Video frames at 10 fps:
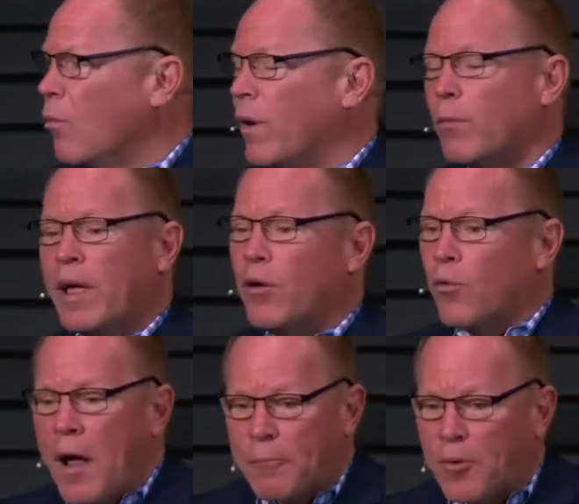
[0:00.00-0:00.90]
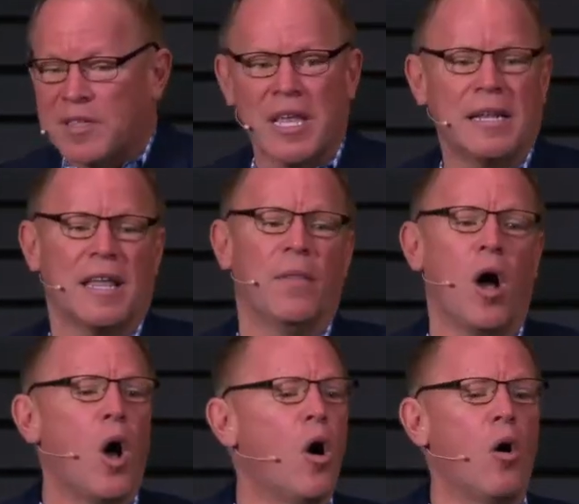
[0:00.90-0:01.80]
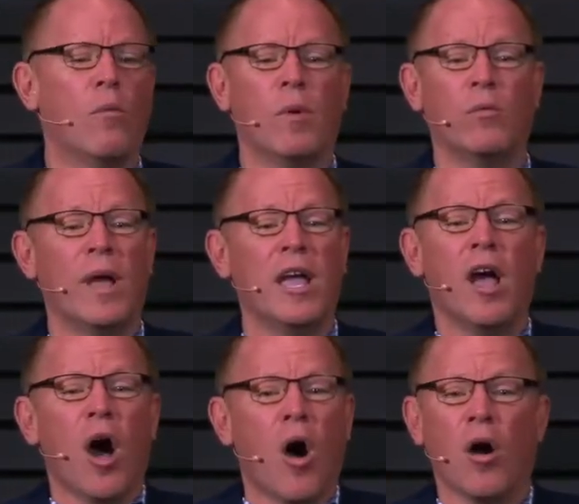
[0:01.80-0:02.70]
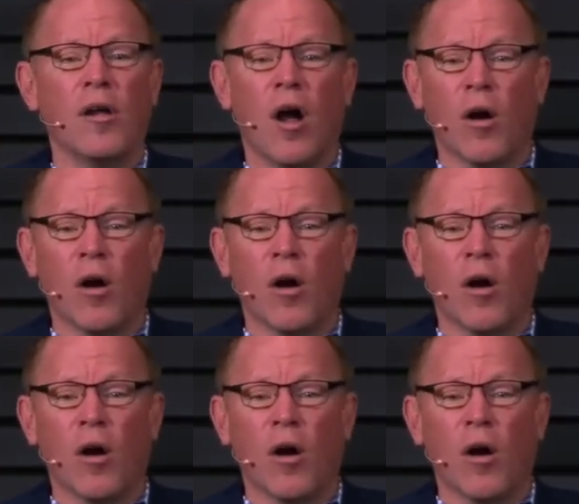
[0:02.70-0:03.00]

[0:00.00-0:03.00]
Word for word: When we represent in the home, when we are,